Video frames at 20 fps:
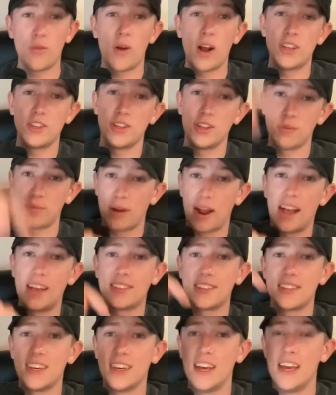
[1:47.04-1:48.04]
watching
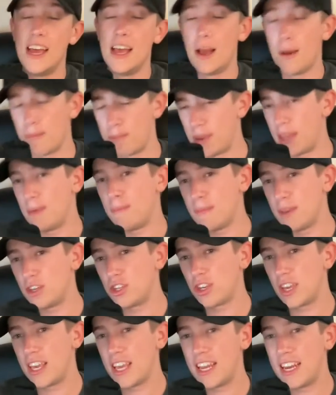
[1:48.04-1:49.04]
Nebraska beat
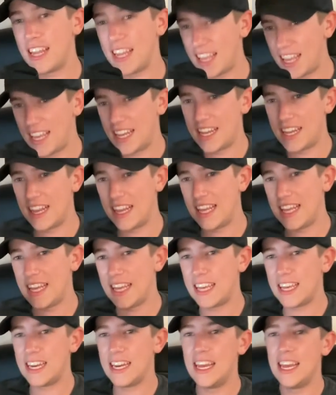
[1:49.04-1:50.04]
Michigan in
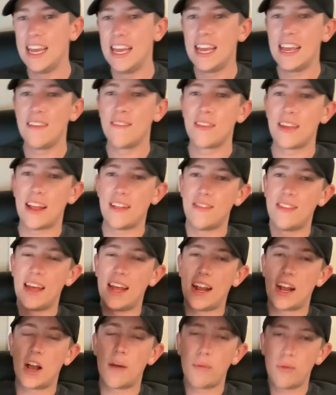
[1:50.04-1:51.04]
Lincoln. And
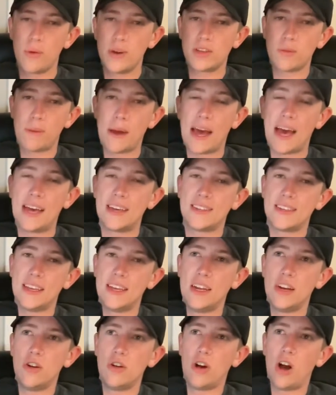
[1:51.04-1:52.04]
then a couple weeks will pass,
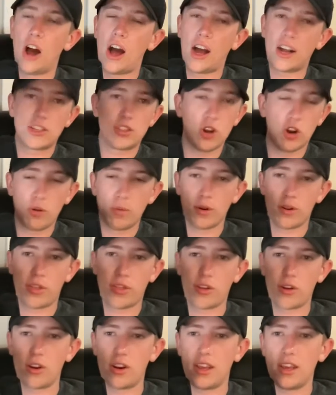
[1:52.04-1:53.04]
and on October
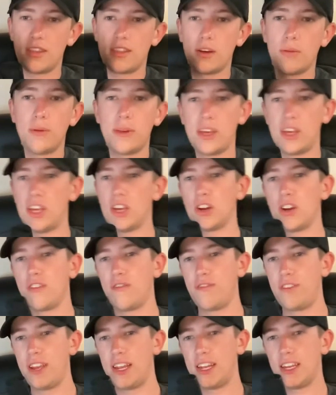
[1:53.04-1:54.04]
30th, I'll be here in
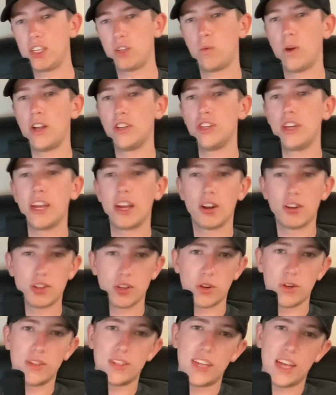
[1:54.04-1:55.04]
Phoenix watching
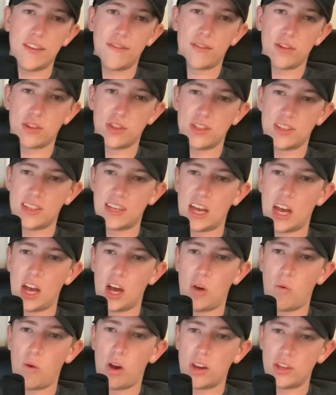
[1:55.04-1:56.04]
Arizona State versus
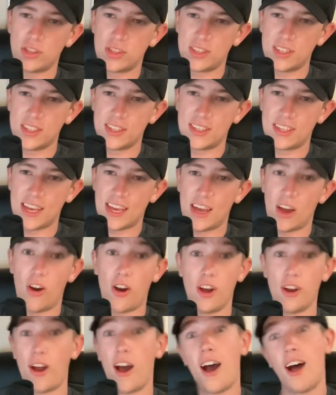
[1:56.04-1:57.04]
Washington State
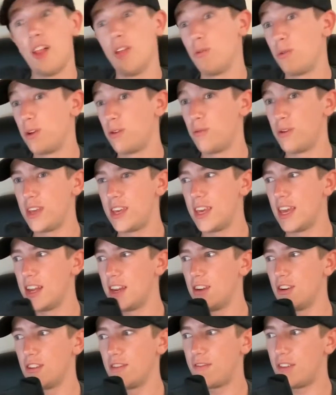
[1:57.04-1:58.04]
on Halloween weekend
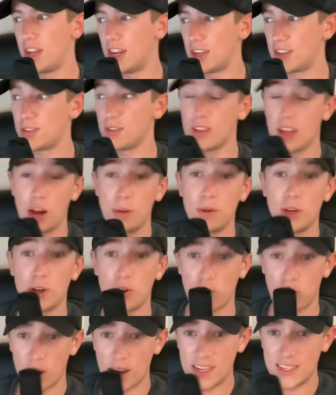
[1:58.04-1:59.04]
here in Phoenix, so that'll be
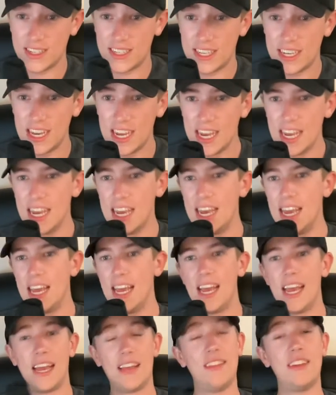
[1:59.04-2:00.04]
crazy.
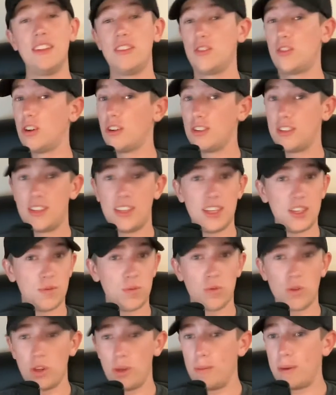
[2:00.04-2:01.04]
And then starts this
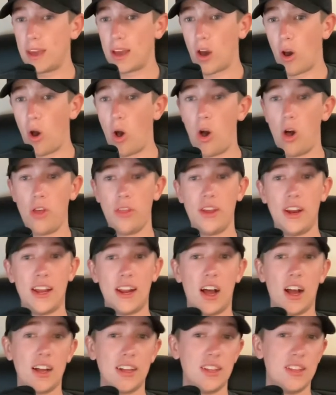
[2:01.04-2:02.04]
really big haul. Then
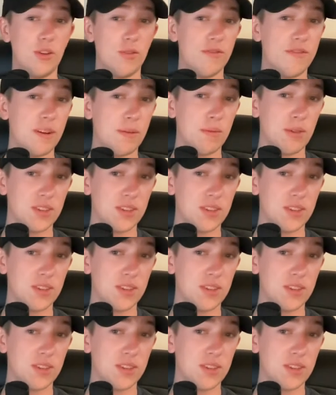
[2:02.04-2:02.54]
on November